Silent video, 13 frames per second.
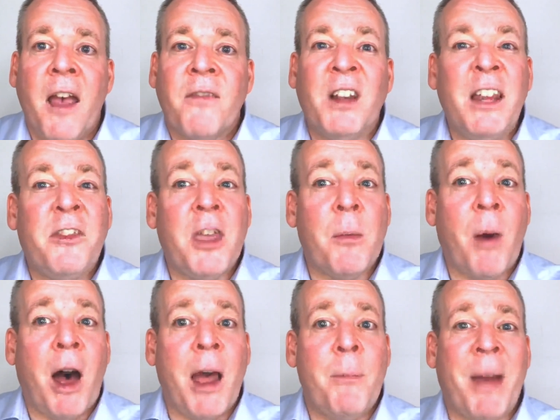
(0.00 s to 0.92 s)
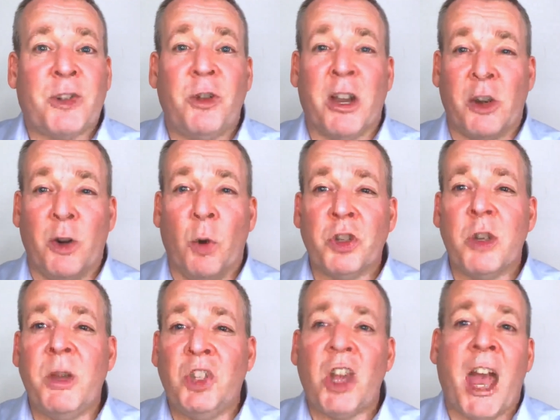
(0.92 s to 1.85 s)
The lithium ion battery can also
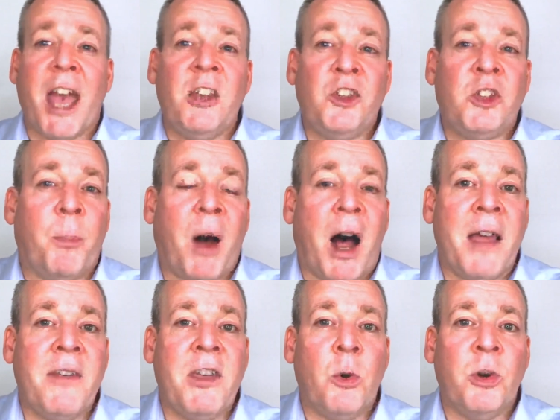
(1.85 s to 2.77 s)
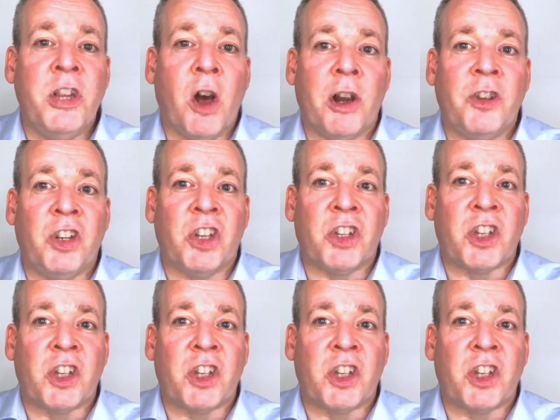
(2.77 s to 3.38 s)
be changed by the audiologist,